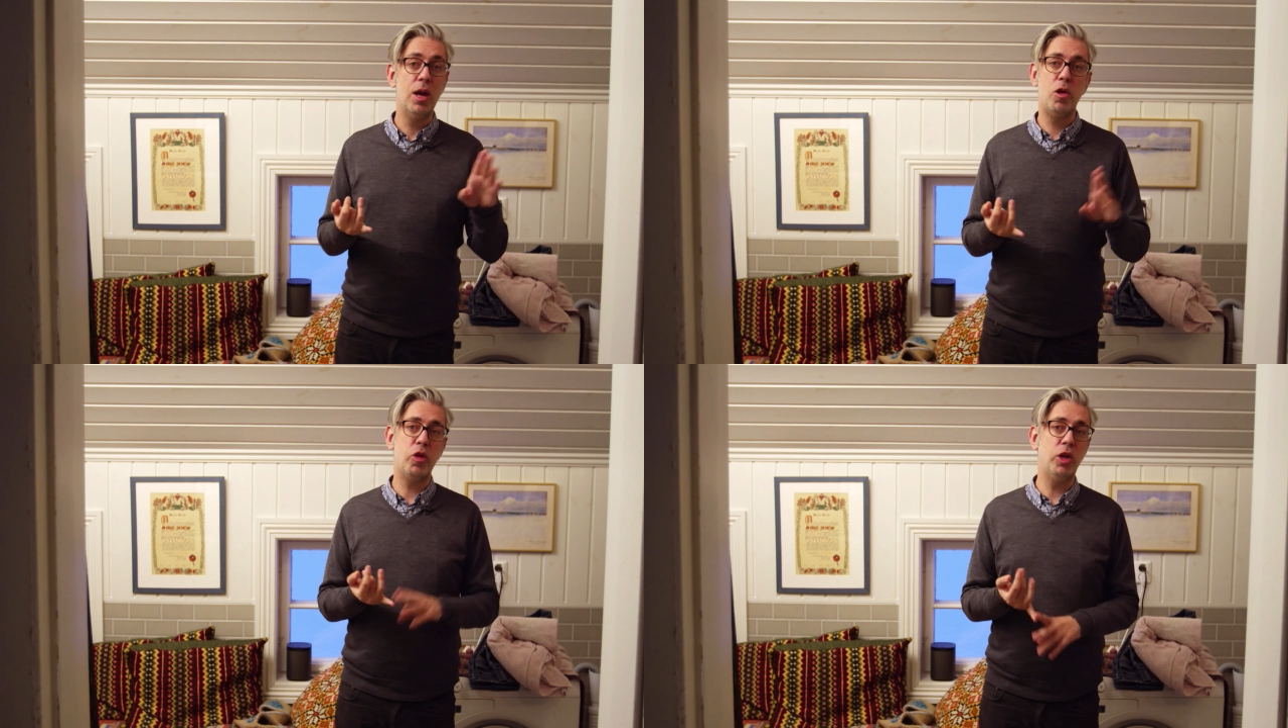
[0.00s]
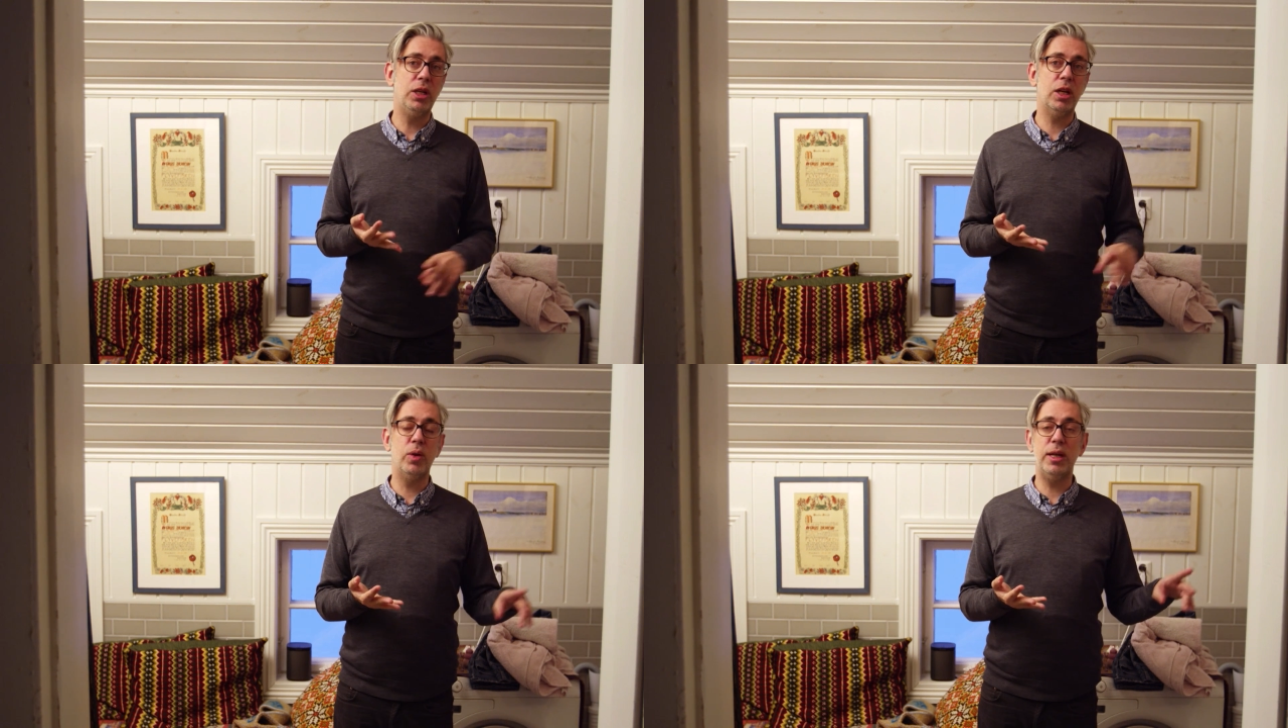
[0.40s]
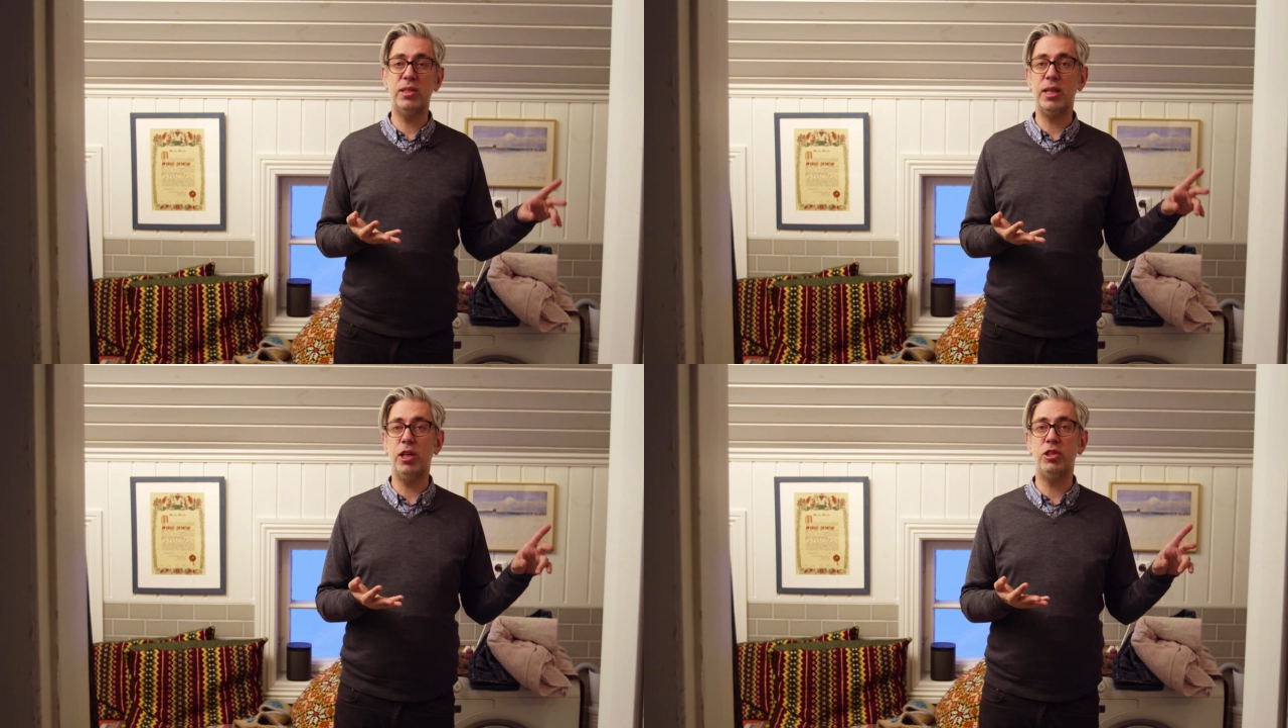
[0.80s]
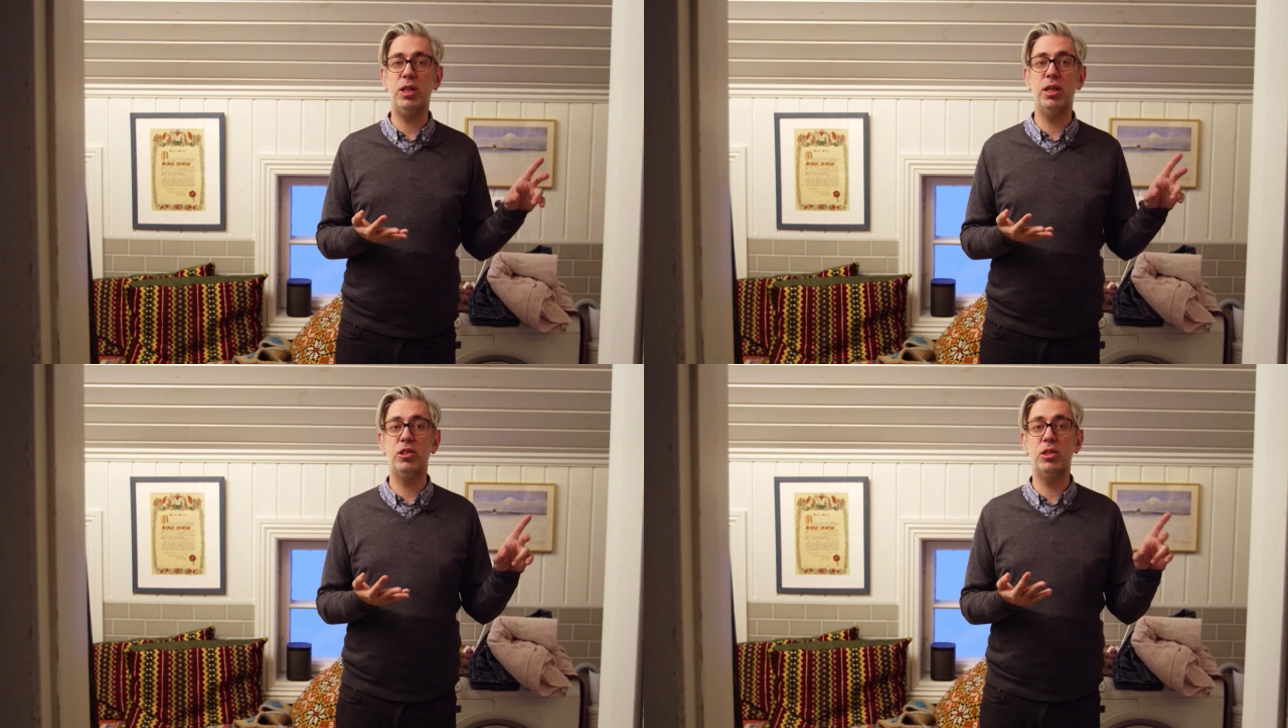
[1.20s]
30 degrees
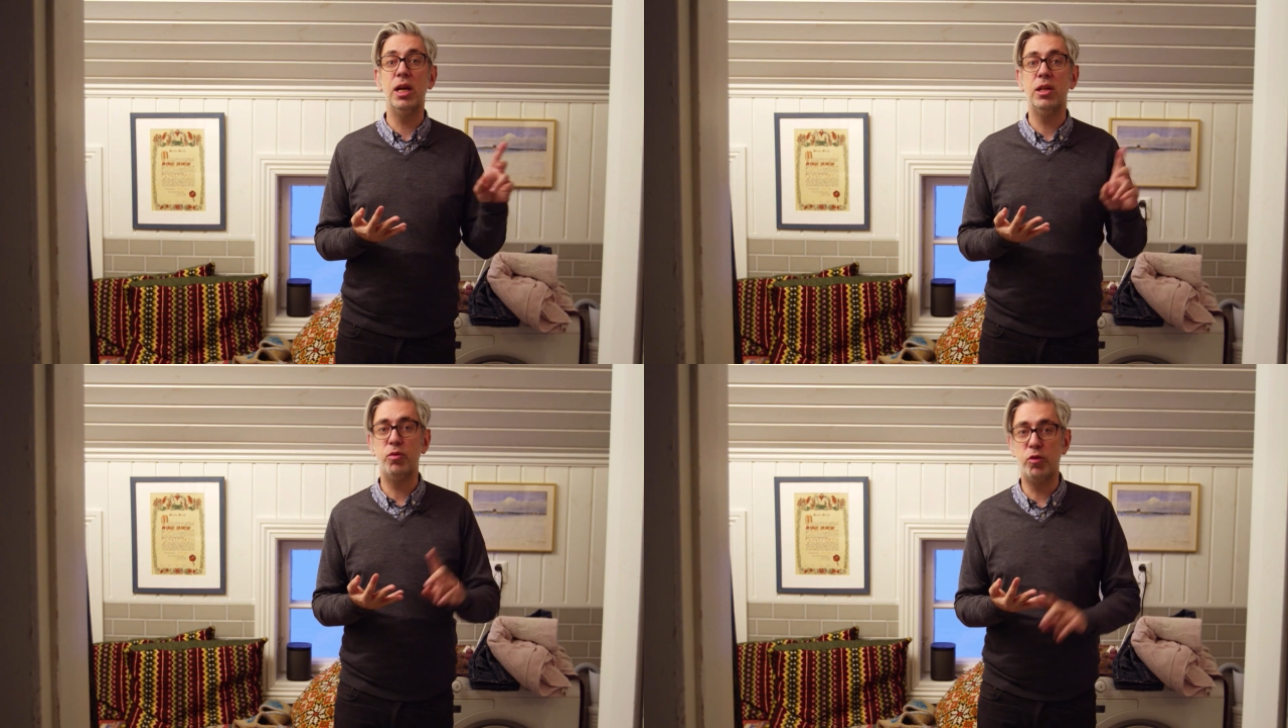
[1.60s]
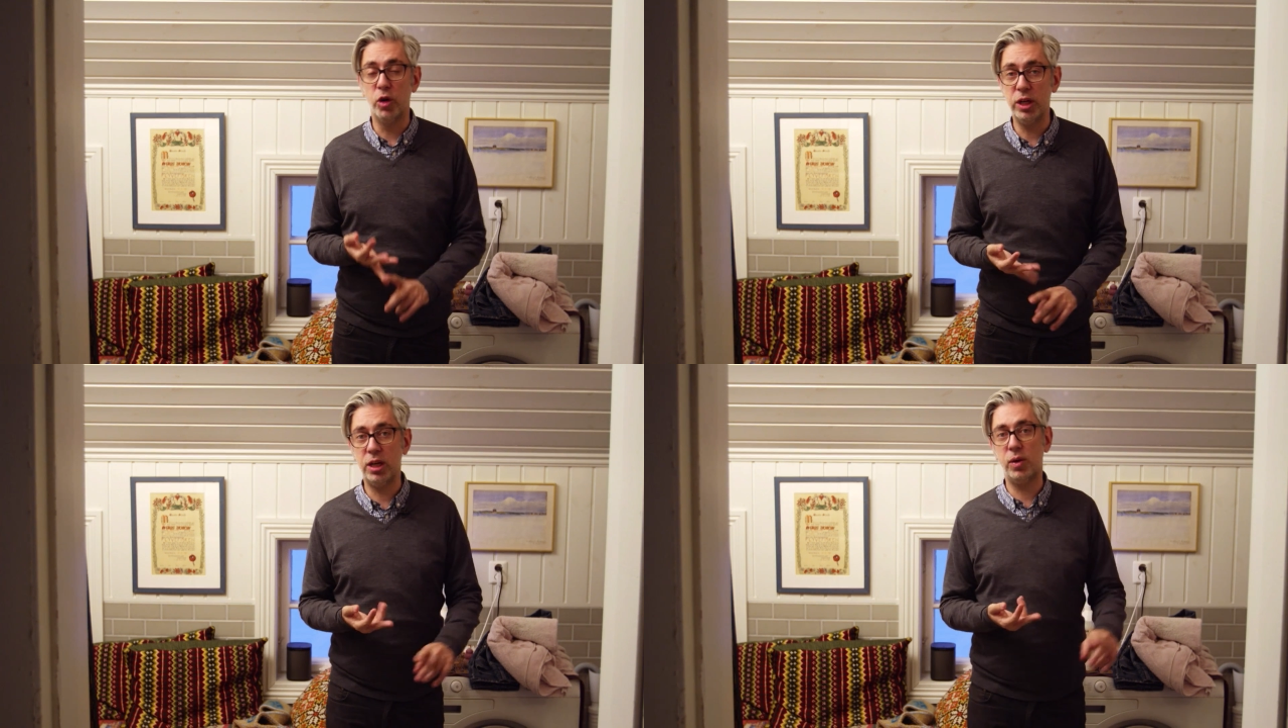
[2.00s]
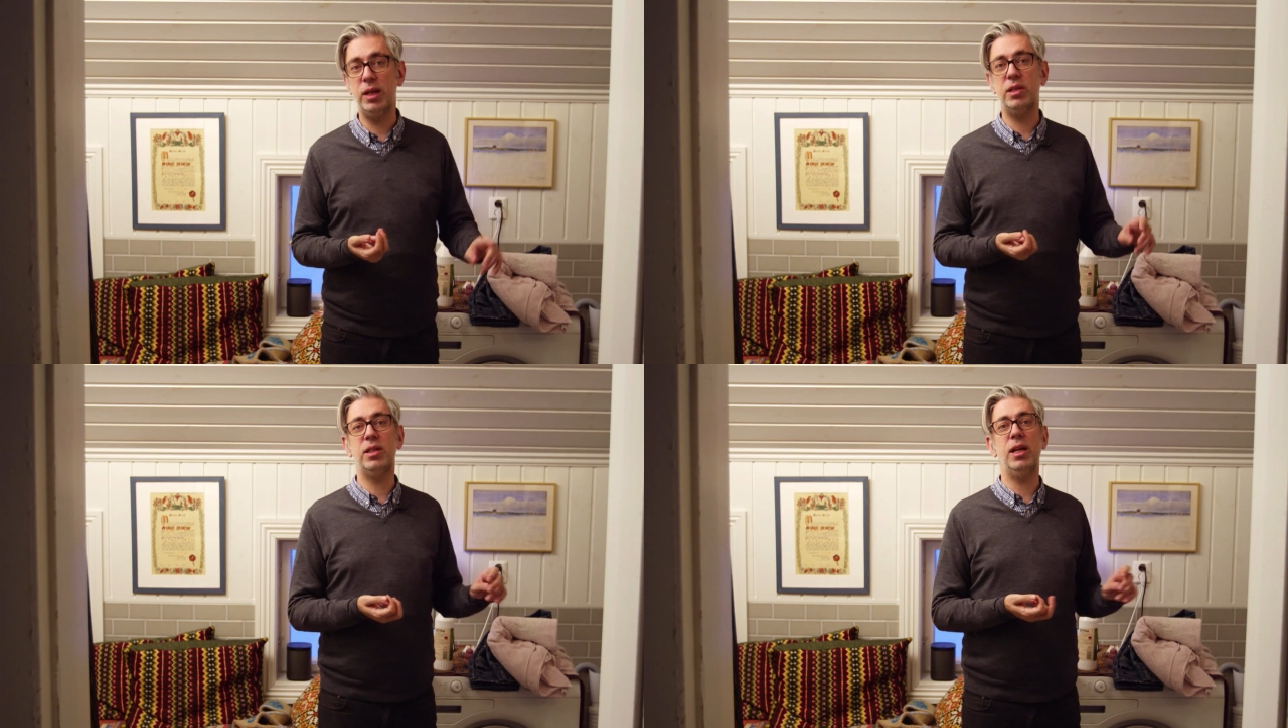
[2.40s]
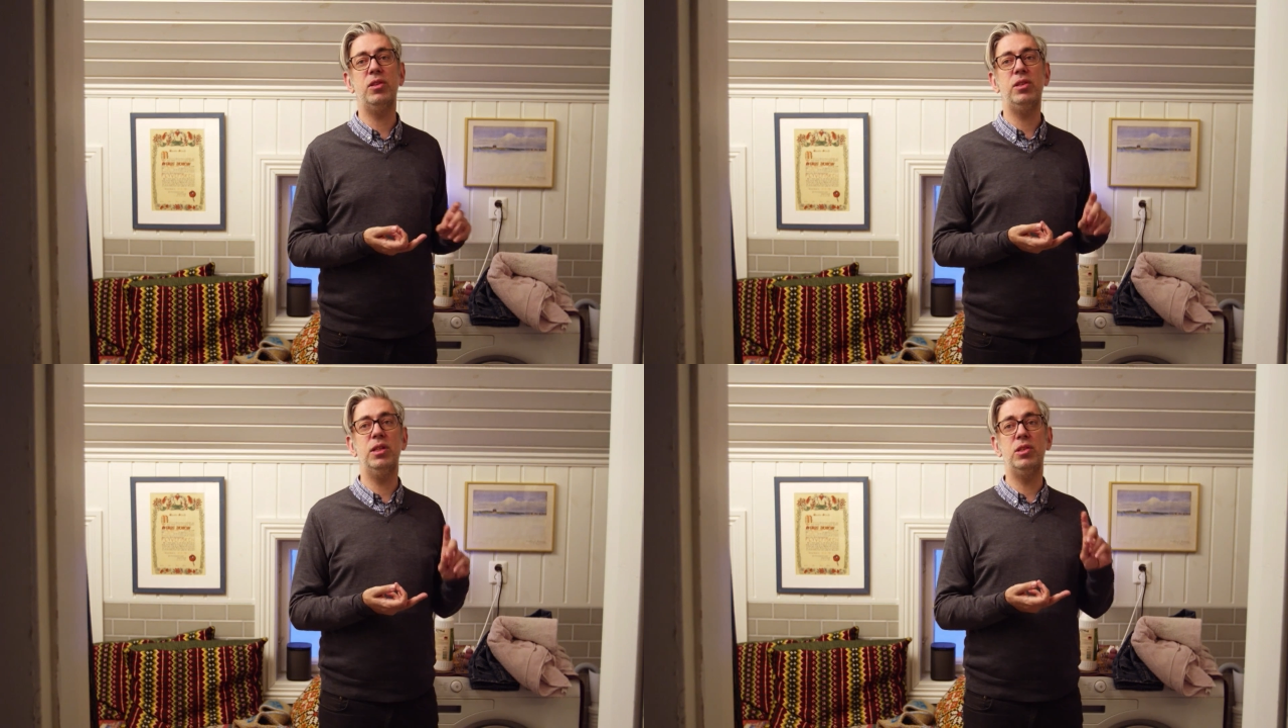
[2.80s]
Celsius, 40 degrees Celsius,